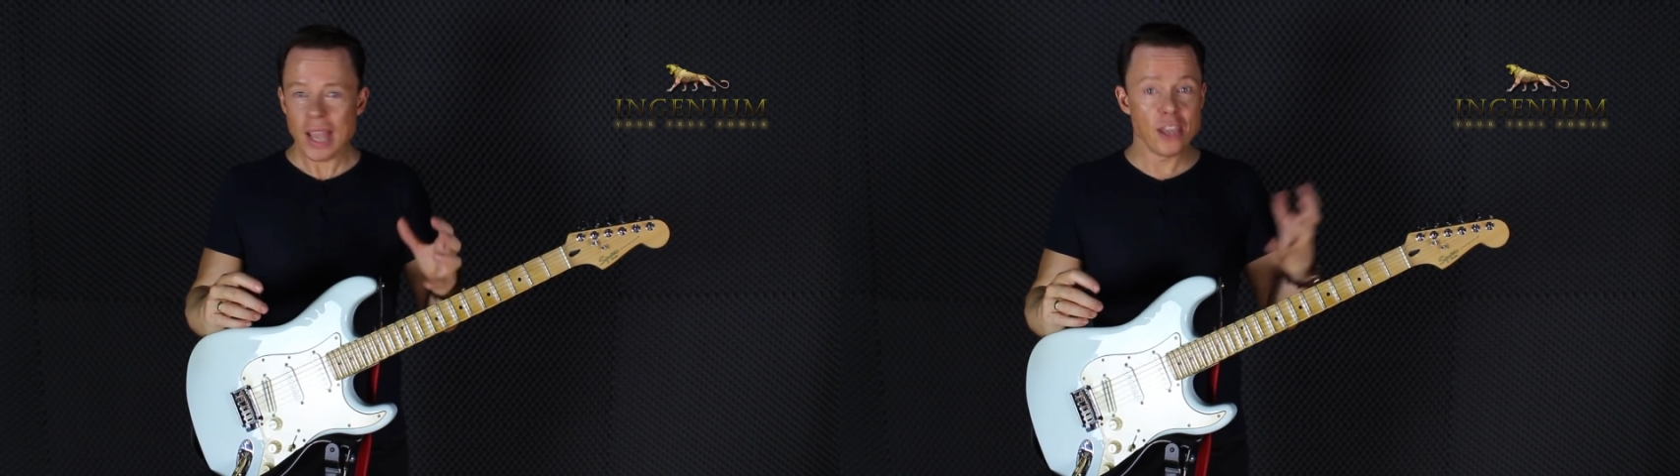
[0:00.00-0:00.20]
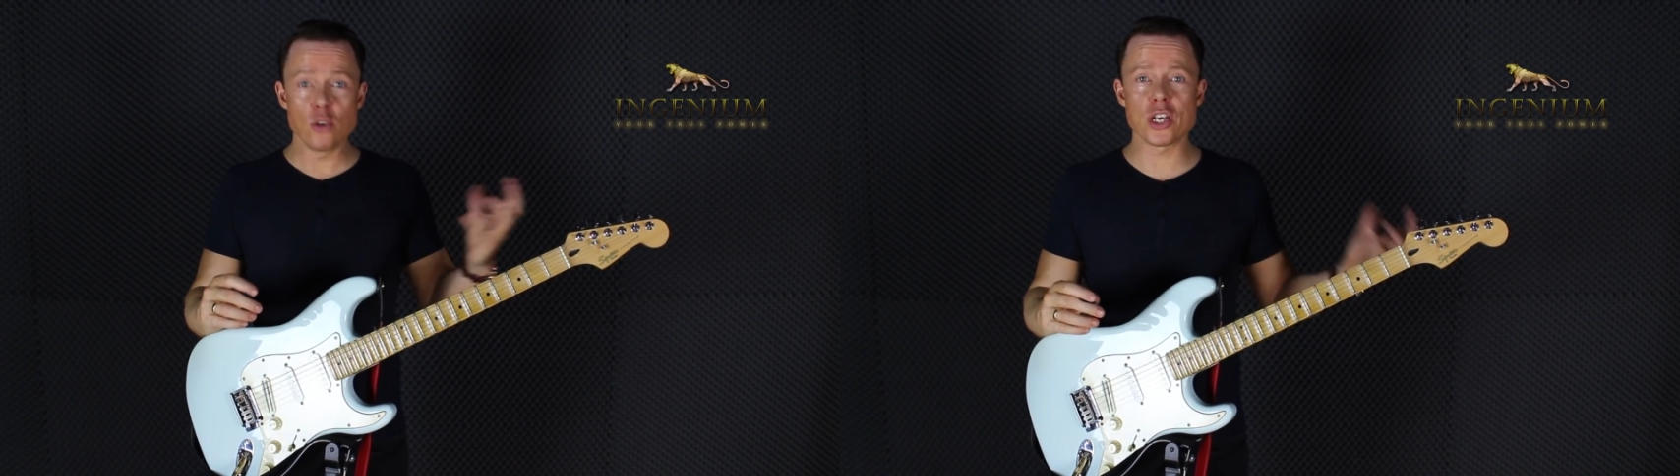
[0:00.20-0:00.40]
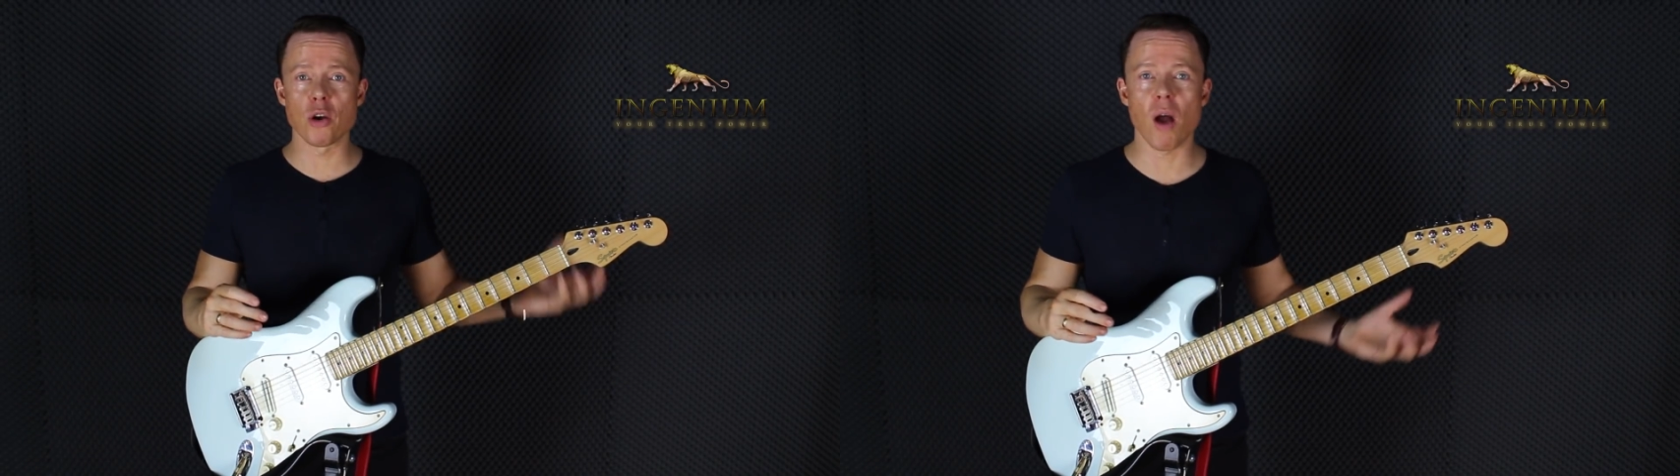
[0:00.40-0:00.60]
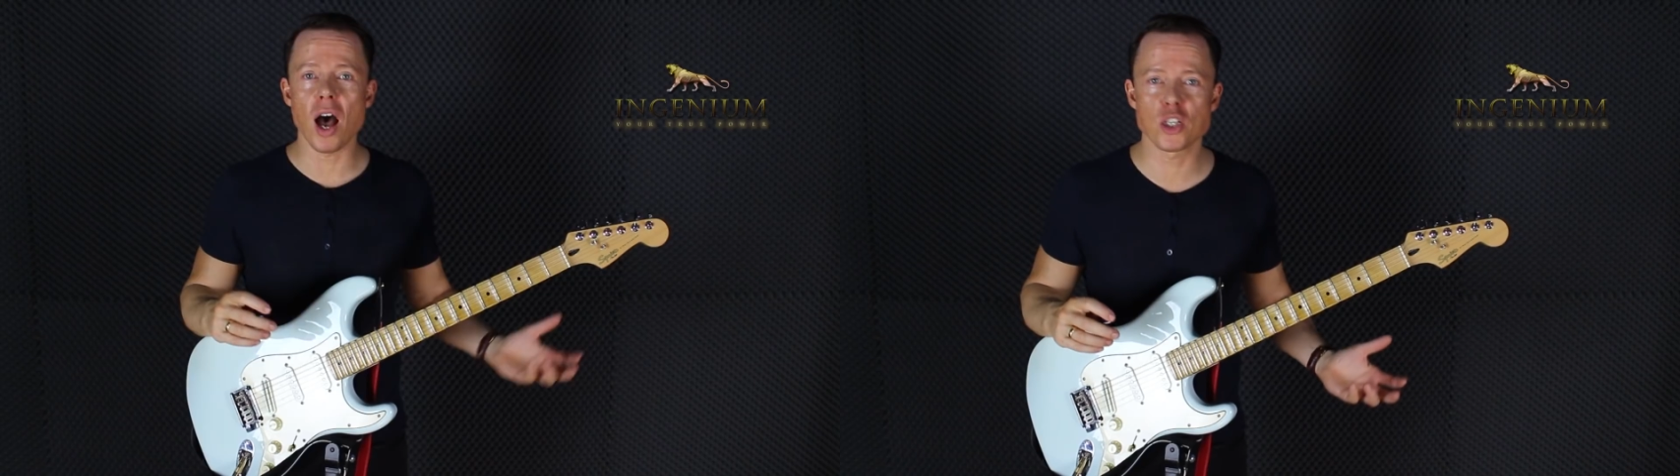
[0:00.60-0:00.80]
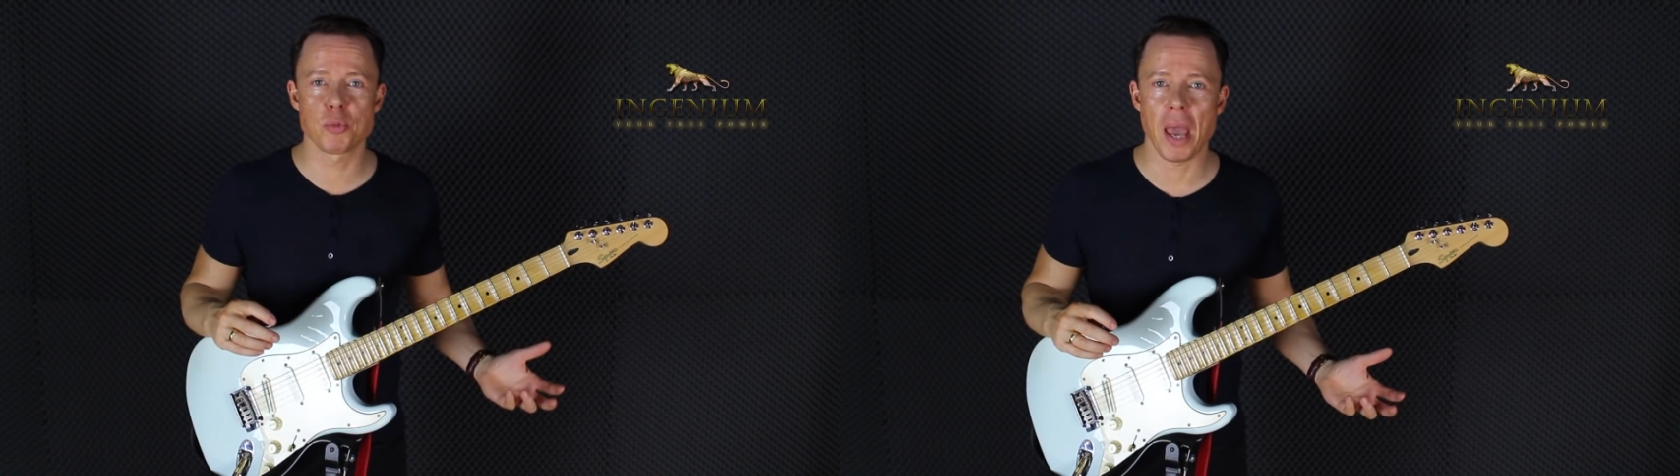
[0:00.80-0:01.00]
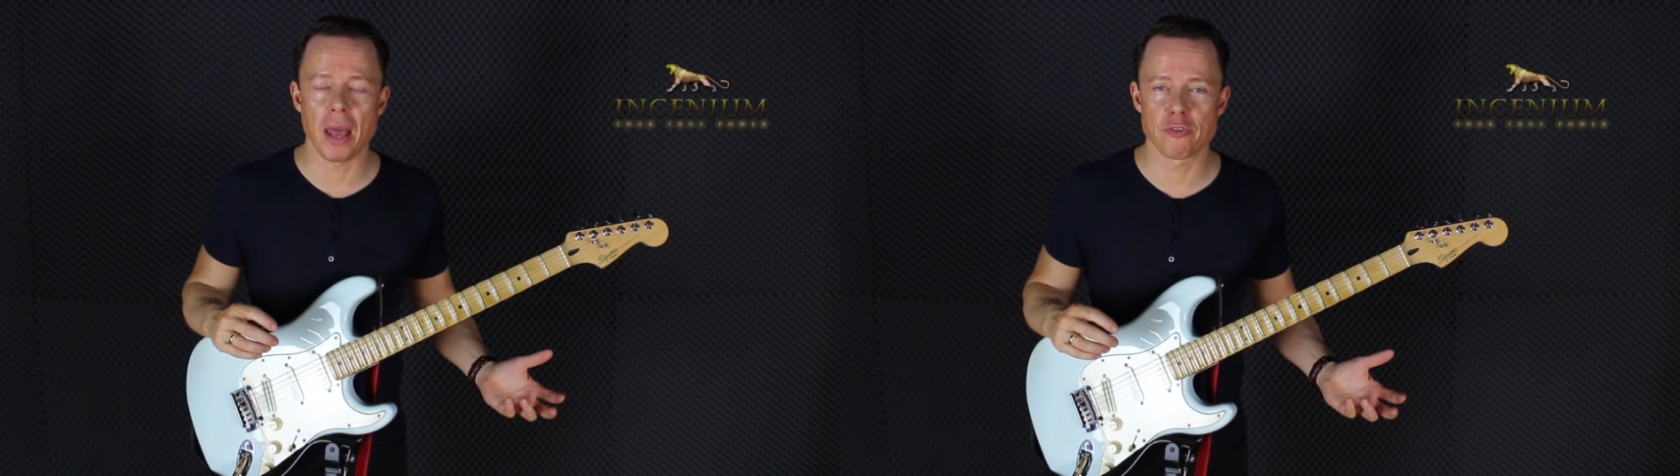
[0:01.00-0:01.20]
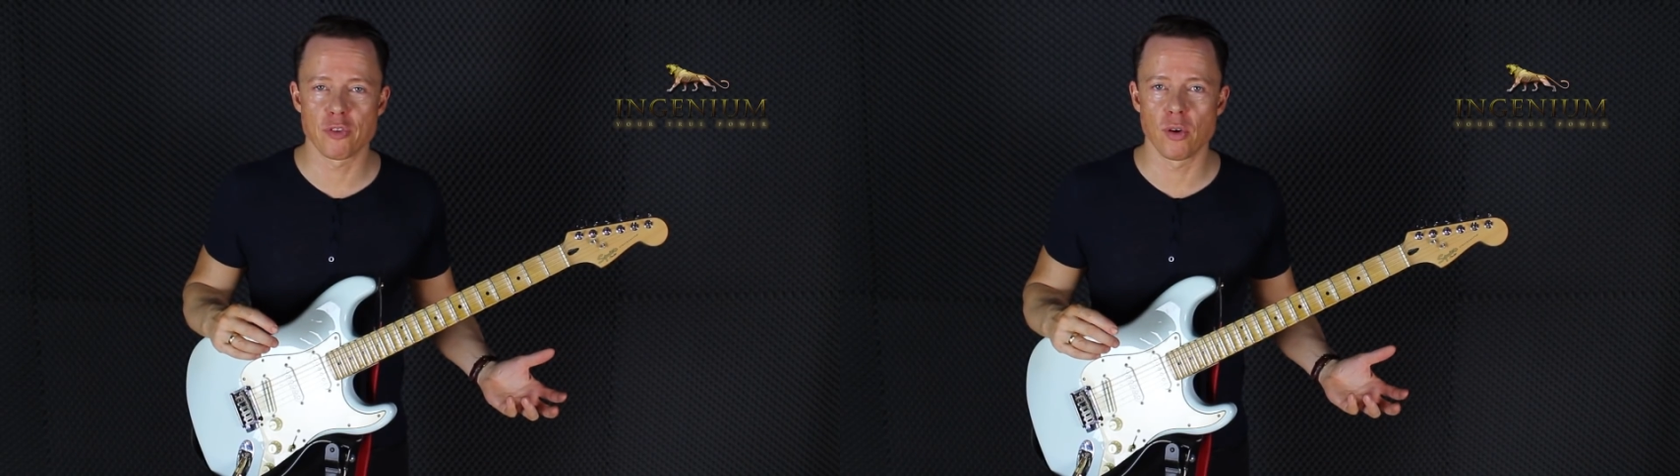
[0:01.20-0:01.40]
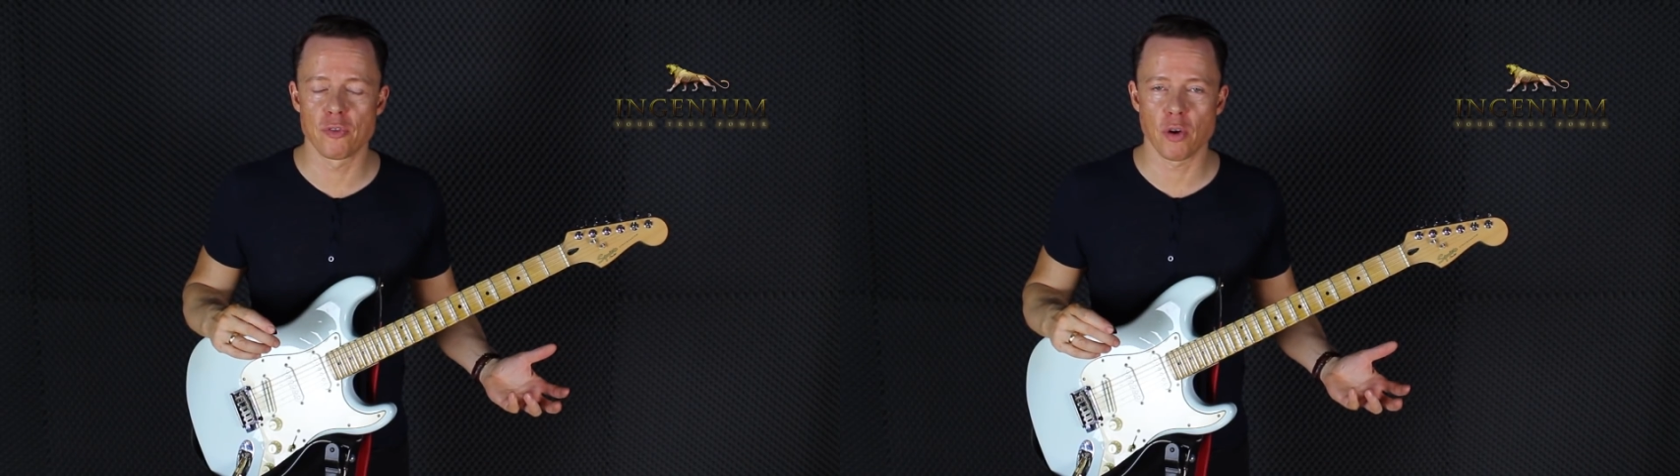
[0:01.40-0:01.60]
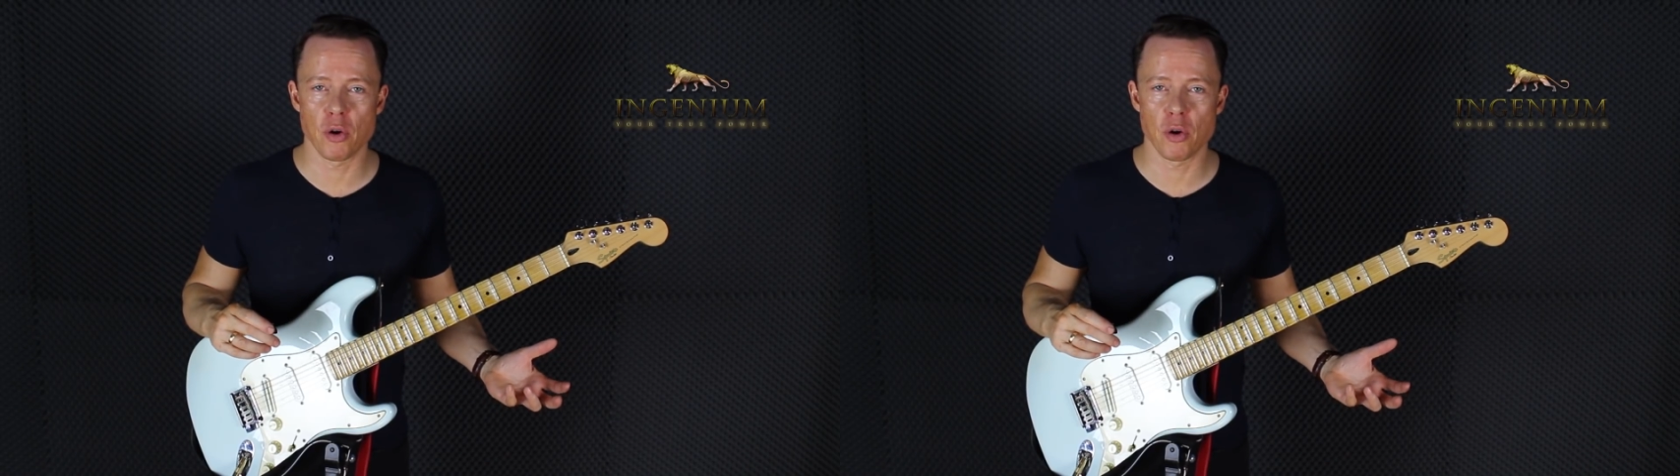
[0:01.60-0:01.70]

I use GarageBand for